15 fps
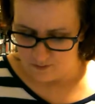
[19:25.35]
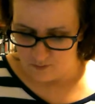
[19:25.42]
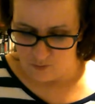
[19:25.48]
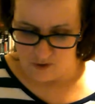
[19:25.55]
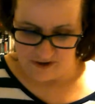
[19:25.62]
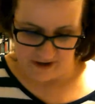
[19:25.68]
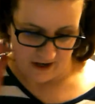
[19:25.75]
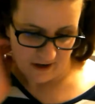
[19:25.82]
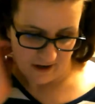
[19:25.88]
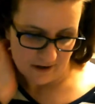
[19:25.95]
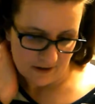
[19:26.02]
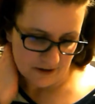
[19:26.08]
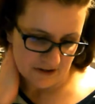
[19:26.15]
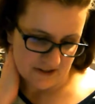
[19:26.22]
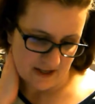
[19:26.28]
One
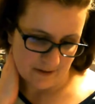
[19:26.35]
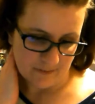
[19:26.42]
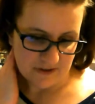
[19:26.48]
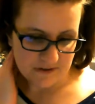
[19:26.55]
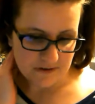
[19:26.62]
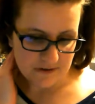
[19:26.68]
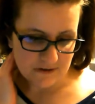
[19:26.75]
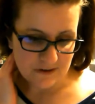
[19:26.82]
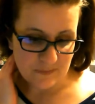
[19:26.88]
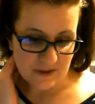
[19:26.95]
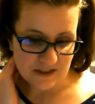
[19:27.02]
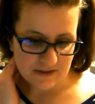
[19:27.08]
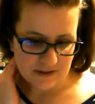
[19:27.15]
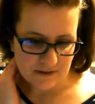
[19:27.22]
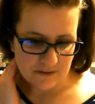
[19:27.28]
character said, "Mr.
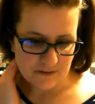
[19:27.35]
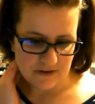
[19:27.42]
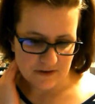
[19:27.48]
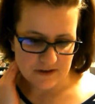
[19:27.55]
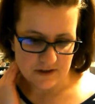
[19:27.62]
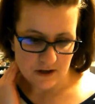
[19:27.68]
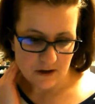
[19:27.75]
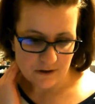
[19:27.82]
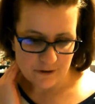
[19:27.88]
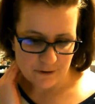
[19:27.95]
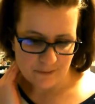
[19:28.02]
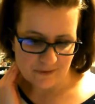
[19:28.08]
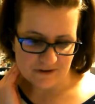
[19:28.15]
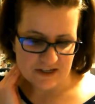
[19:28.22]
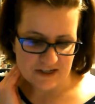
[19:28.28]
DePinto, the dog who
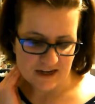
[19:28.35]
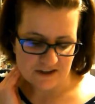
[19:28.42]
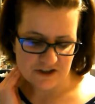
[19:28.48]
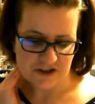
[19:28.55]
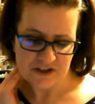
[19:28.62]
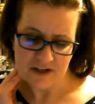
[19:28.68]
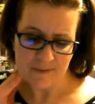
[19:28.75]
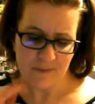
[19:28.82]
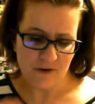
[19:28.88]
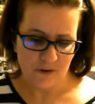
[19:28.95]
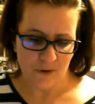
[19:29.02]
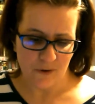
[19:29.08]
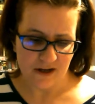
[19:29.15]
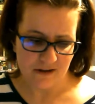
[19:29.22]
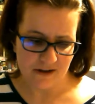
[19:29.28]
protects sheep,
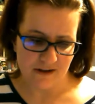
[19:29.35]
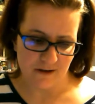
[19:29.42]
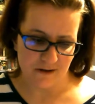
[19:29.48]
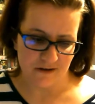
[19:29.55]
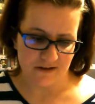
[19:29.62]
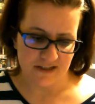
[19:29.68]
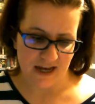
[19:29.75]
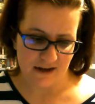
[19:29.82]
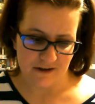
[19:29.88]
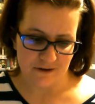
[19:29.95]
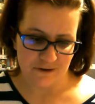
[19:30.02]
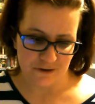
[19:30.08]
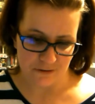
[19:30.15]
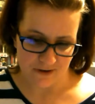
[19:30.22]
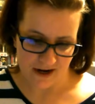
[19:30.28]
quickly learns how to
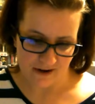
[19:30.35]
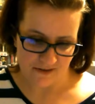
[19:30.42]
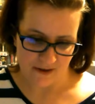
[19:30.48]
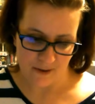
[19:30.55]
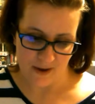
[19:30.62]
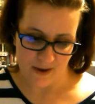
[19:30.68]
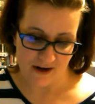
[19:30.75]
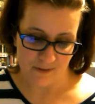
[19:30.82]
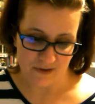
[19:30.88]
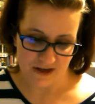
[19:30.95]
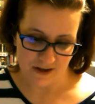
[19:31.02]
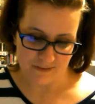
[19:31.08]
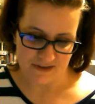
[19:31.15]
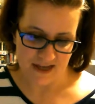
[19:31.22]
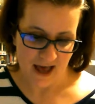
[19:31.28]
direct them, and it
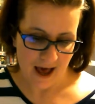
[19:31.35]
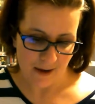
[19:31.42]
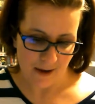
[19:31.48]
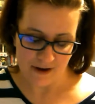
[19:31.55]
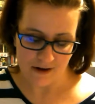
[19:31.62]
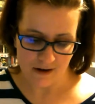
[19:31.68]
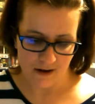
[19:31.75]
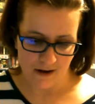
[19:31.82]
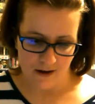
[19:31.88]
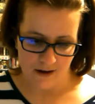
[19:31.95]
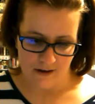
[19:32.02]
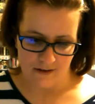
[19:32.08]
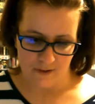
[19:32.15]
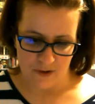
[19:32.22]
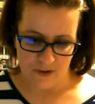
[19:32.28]
becomes a habit.
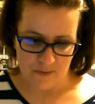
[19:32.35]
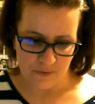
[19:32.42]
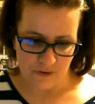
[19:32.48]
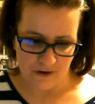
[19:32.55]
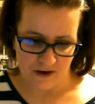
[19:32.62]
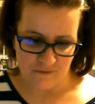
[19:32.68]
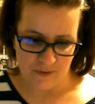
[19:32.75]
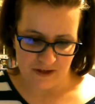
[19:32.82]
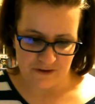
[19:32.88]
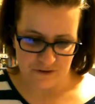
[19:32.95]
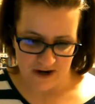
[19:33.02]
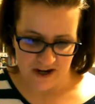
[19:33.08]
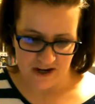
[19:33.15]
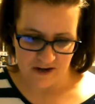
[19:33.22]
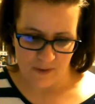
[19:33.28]
The people have been
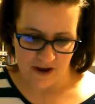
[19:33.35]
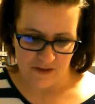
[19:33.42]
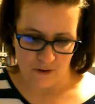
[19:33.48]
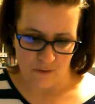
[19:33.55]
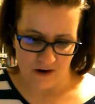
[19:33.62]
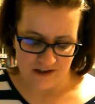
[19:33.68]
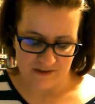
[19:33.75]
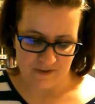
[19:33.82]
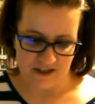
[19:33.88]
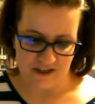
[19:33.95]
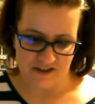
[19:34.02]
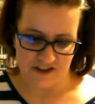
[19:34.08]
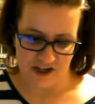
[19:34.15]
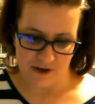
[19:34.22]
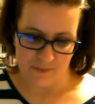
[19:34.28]
trained by their watchmen to
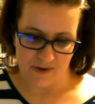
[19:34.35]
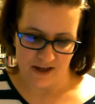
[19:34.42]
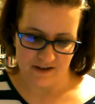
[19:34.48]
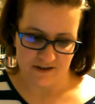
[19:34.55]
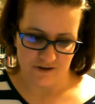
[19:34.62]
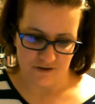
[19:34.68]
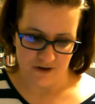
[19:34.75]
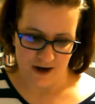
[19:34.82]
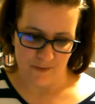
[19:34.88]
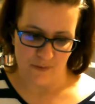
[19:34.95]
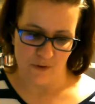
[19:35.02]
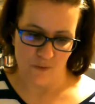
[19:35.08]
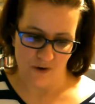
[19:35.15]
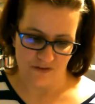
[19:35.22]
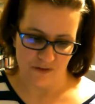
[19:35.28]
jump and to
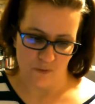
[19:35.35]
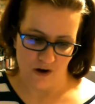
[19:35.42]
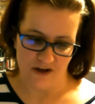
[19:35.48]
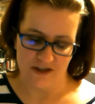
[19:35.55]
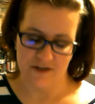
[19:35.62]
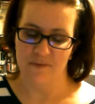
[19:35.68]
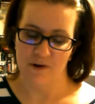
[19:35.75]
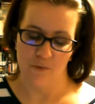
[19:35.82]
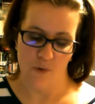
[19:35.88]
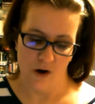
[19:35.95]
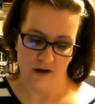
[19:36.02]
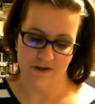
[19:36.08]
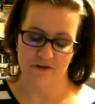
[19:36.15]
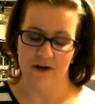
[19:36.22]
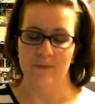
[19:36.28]
trample what the watchmen
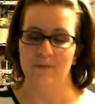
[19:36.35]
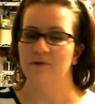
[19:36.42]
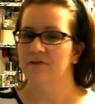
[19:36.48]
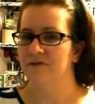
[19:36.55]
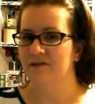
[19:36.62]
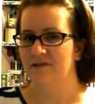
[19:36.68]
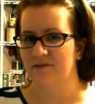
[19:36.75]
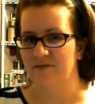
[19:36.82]
want trampled."